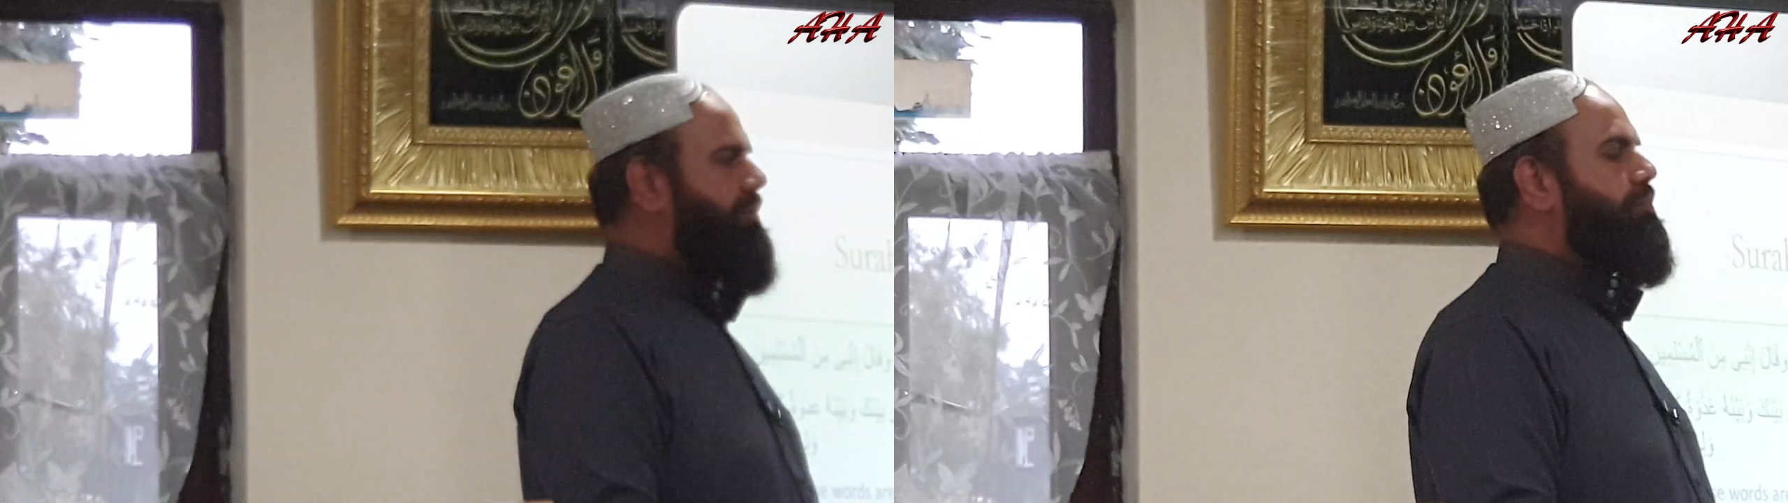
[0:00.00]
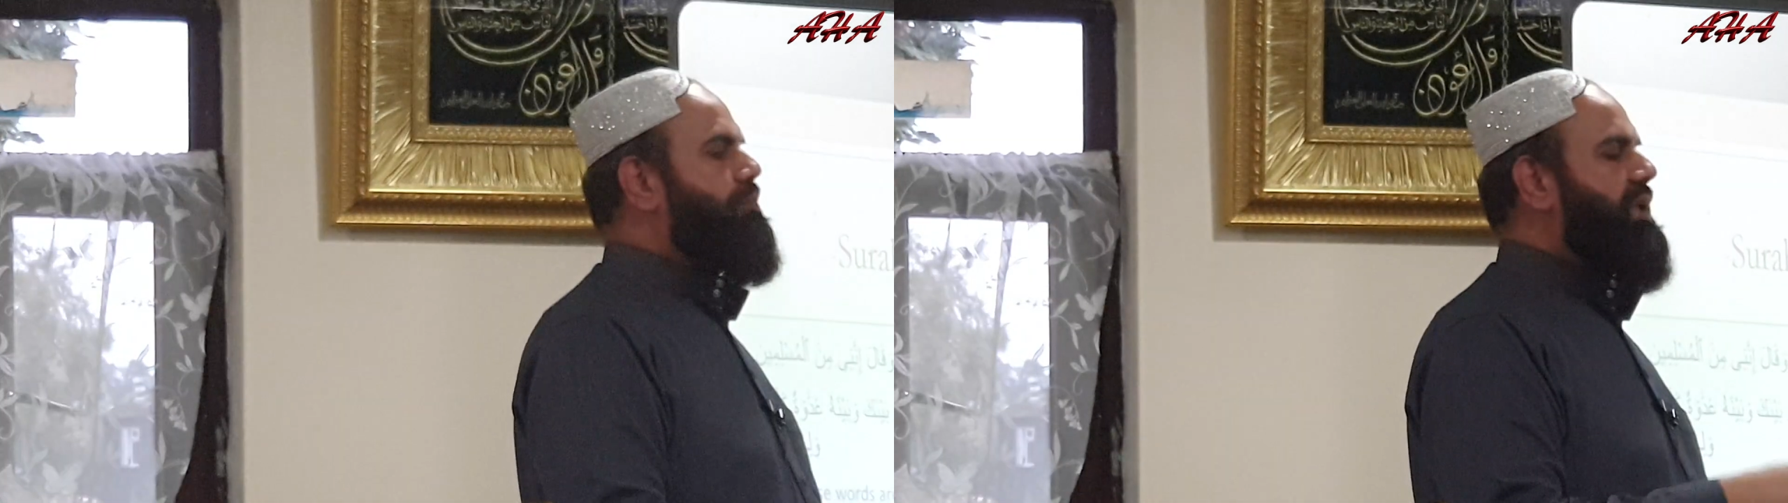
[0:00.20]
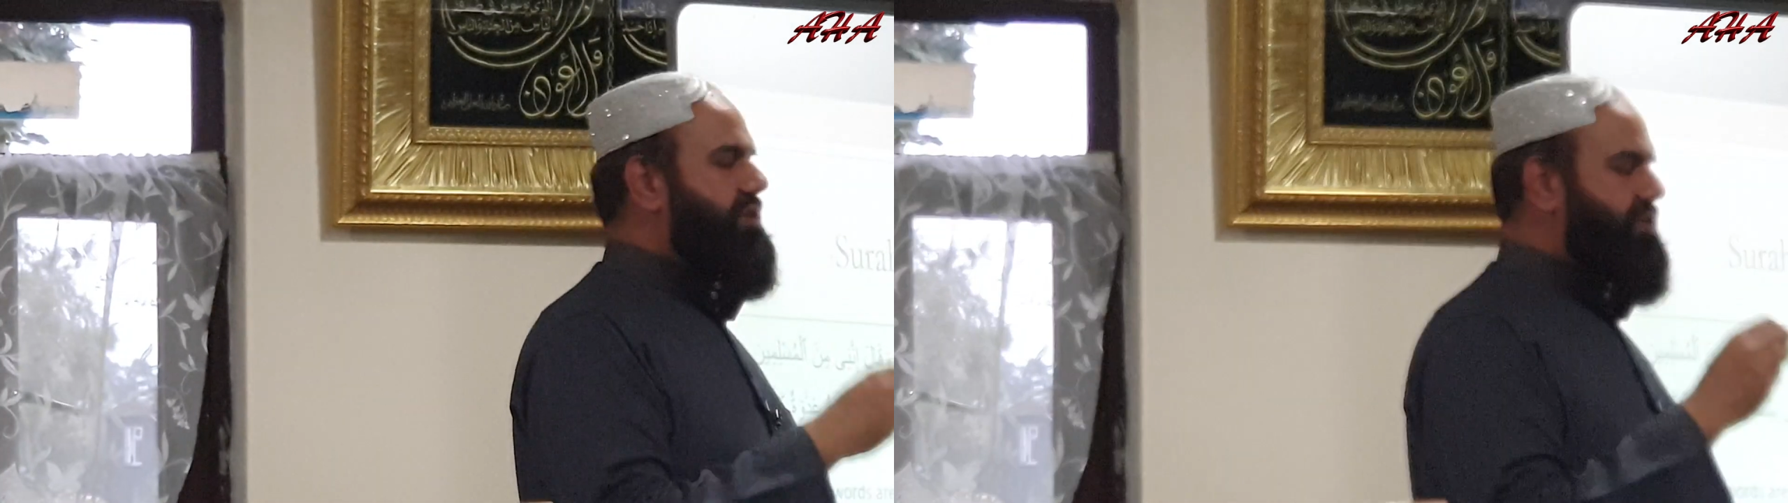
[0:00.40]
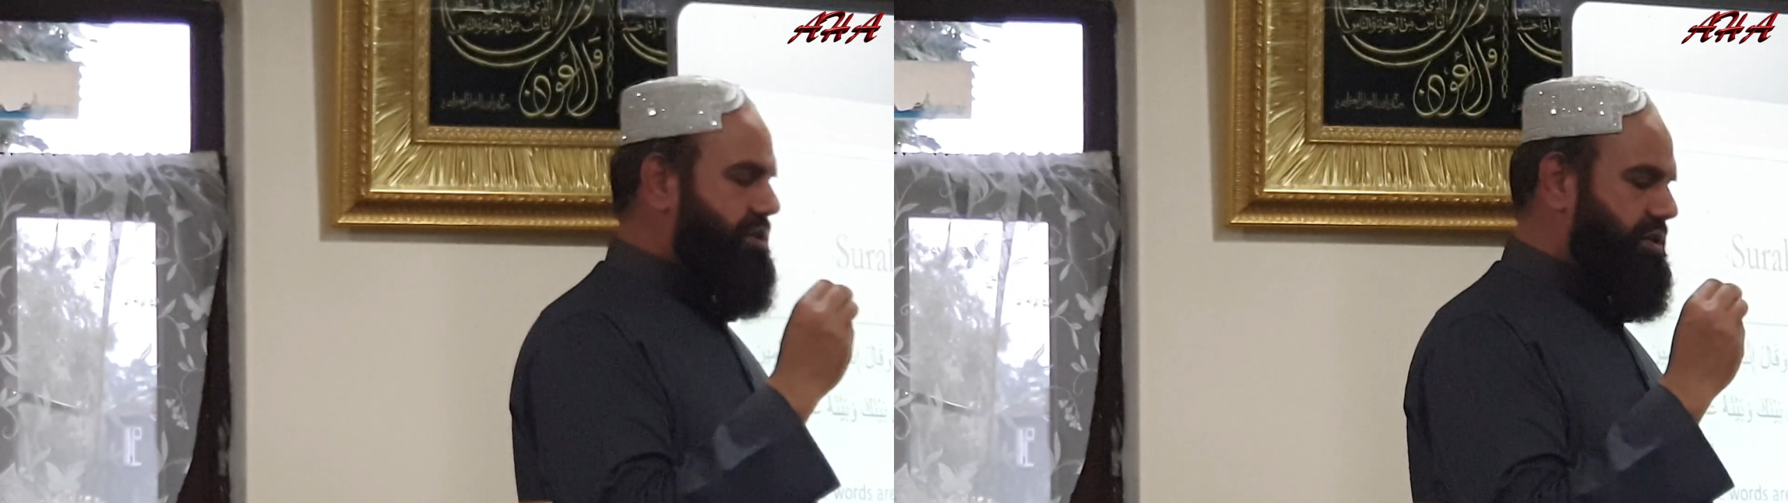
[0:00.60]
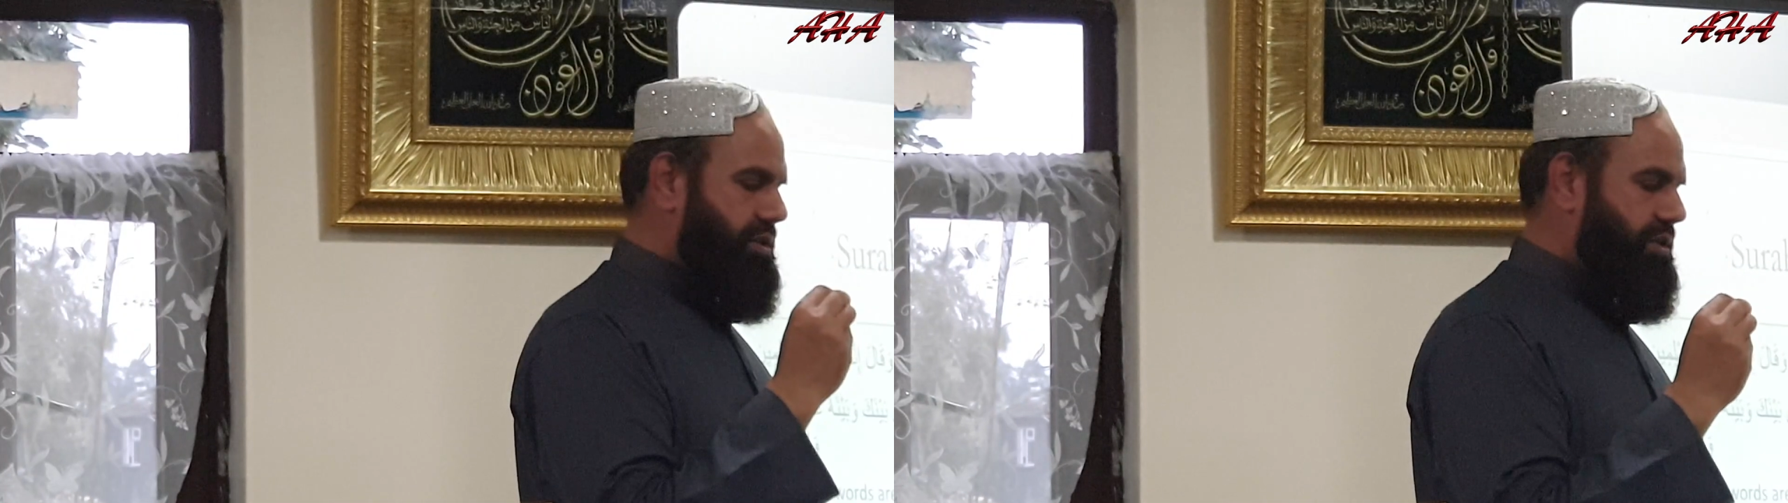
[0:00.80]
but
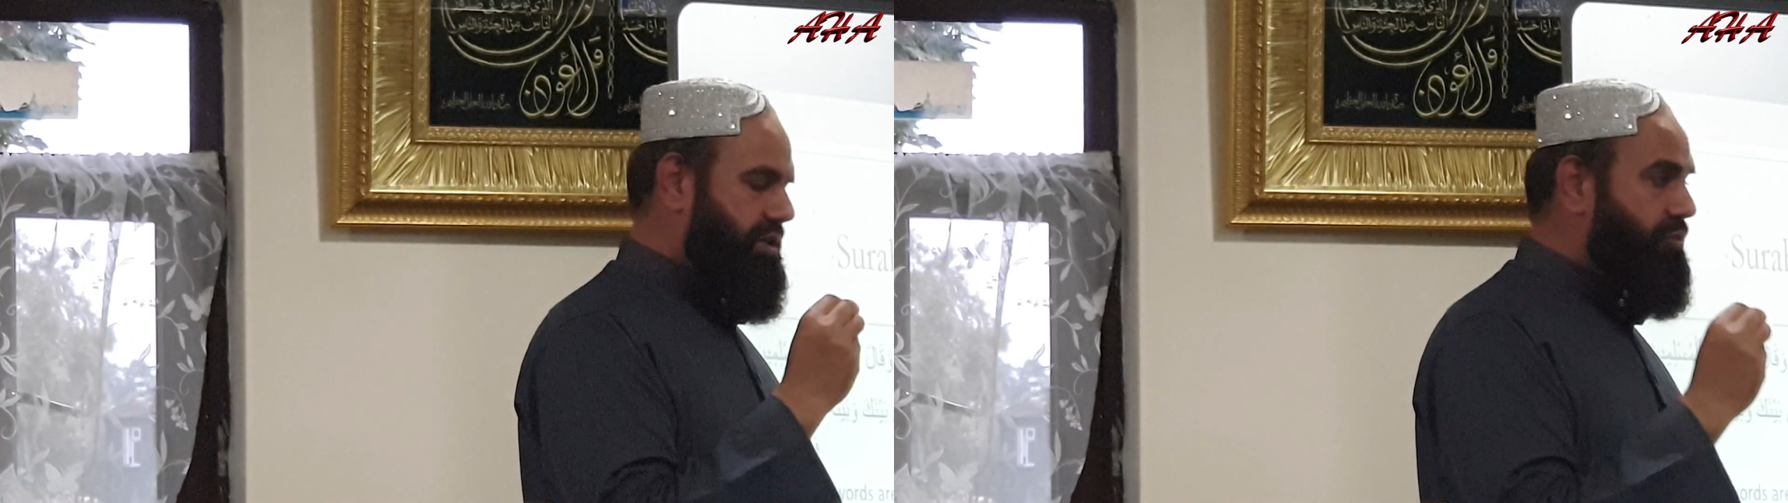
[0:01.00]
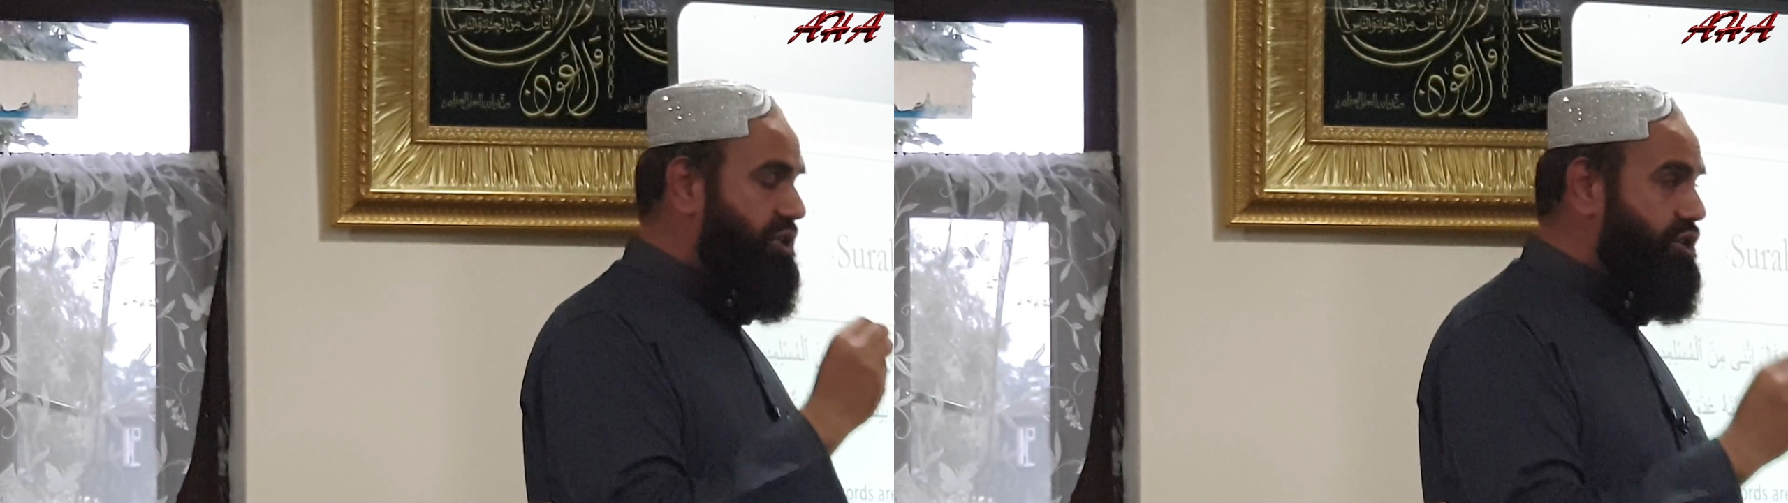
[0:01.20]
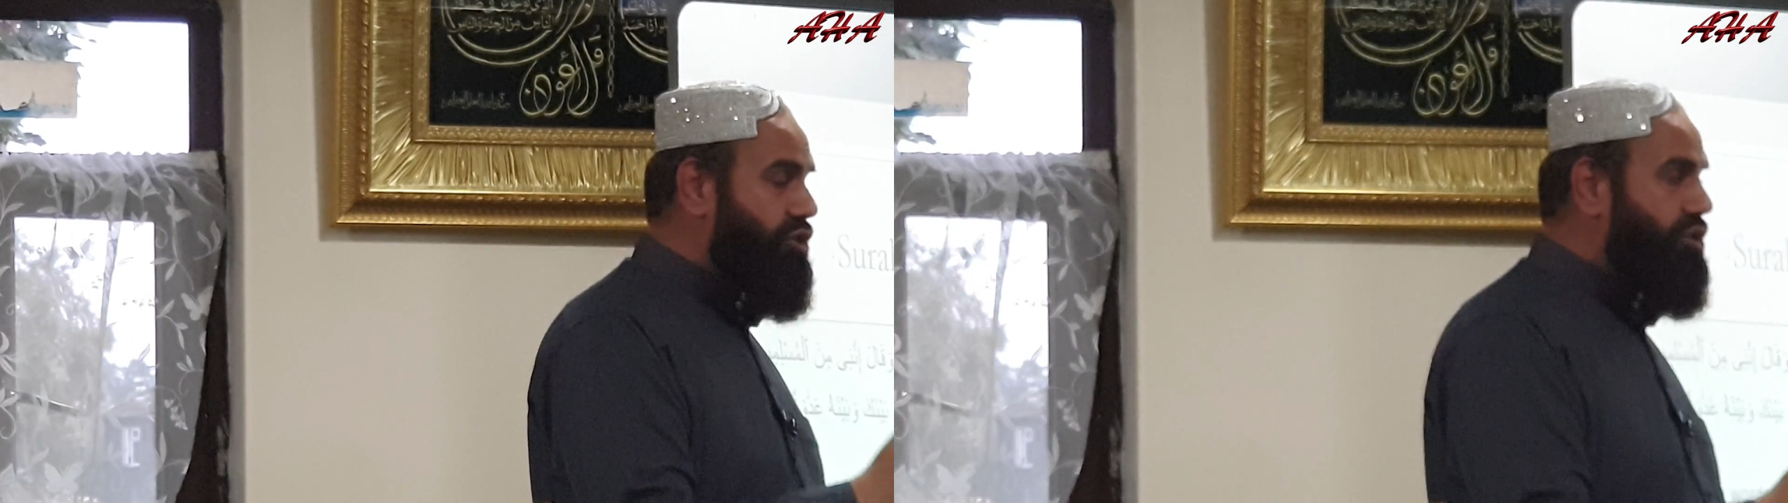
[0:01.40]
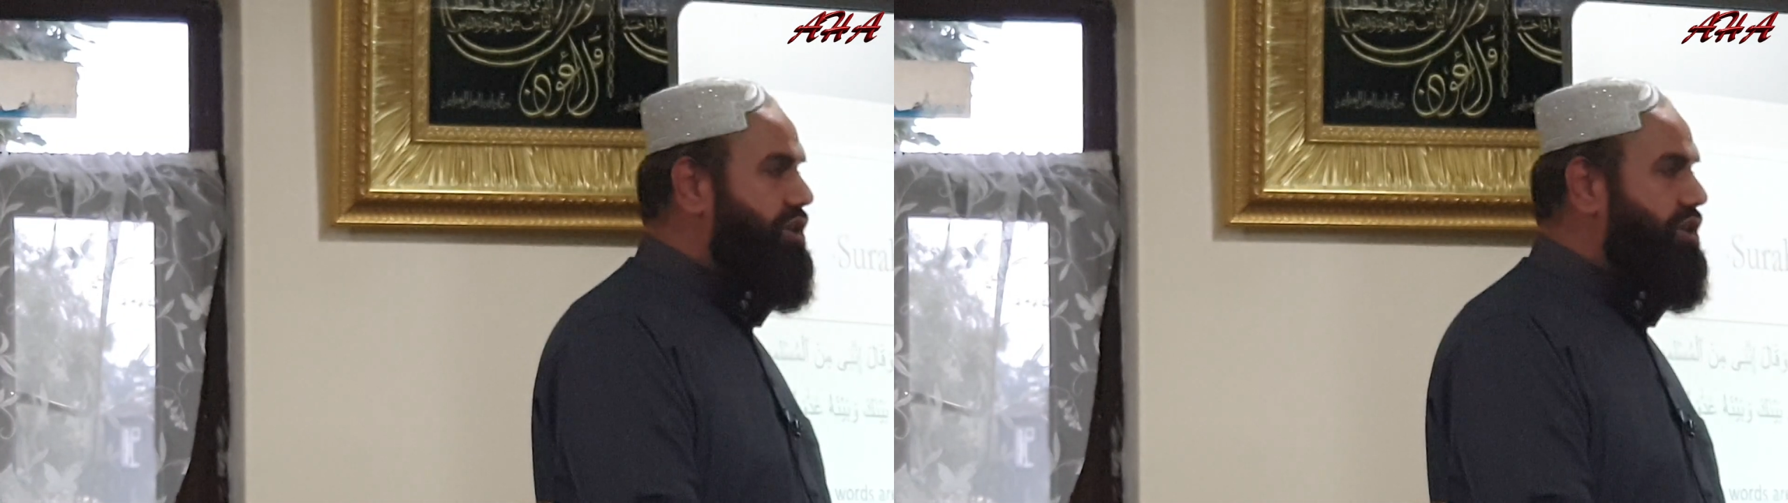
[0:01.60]
the majority